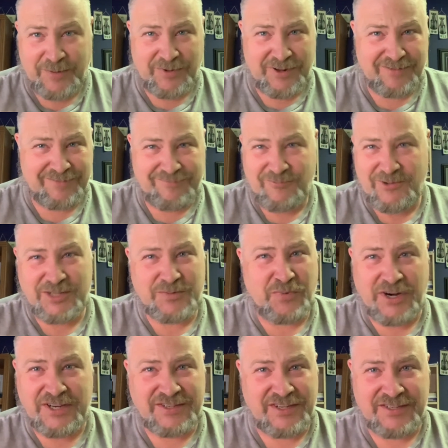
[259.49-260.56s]
but once
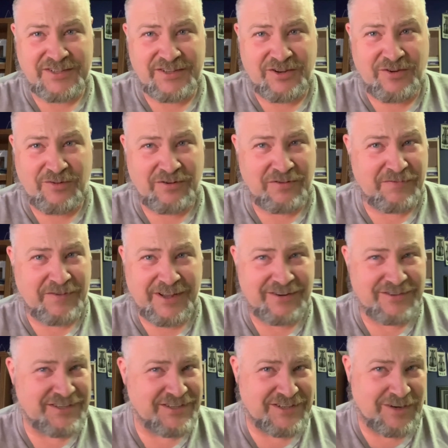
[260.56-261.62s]
Price gets in the
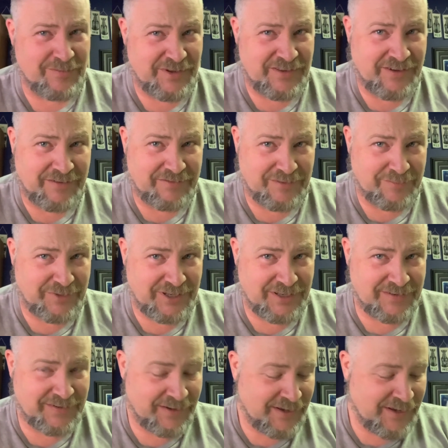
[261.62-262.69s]
quarterfinals, he's going to be tough to
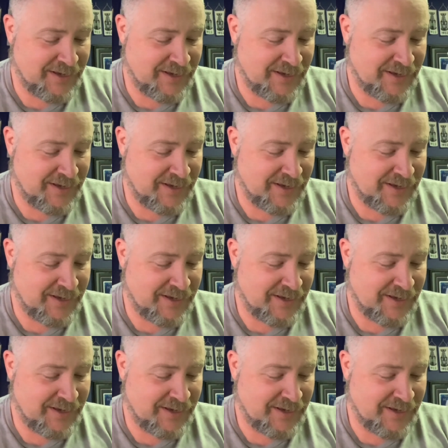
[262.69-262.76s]
beat.